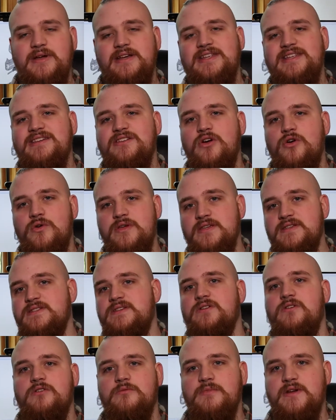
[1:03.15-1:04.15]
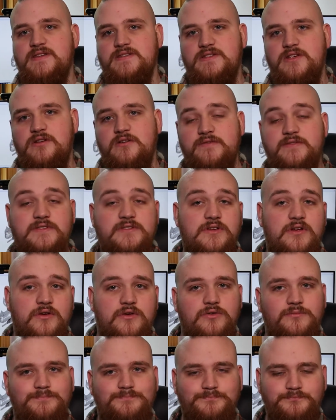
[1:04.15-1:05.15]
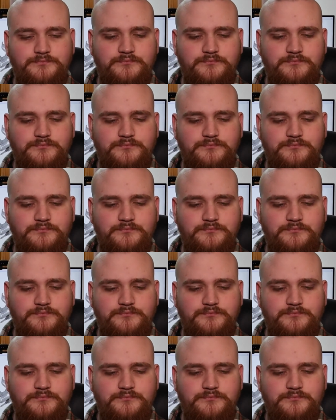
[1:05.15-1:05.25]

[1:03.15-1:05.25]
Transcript: I need to go easier on myself. So